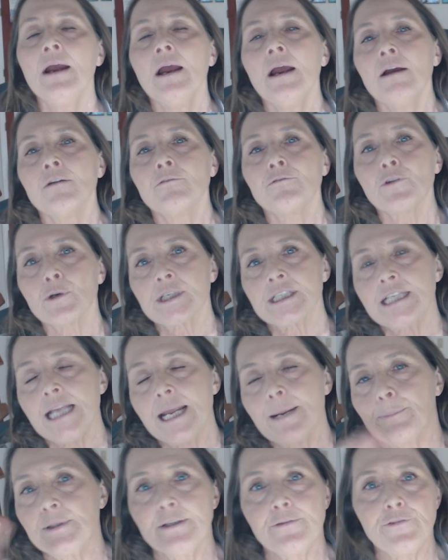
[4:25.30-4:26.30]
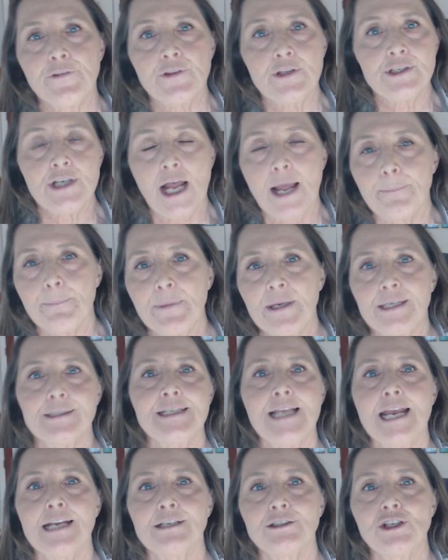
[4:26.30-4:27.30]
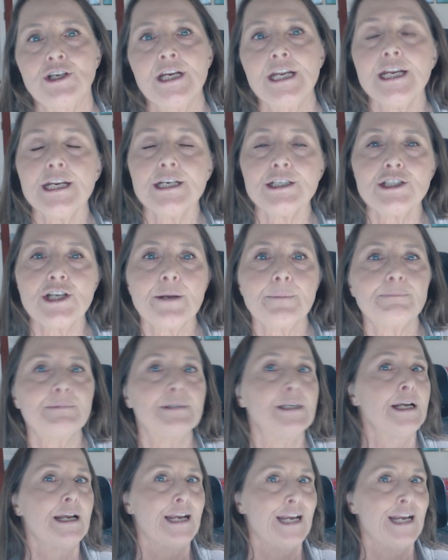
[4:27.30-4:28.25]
For example, if the topic is ancient Egypt,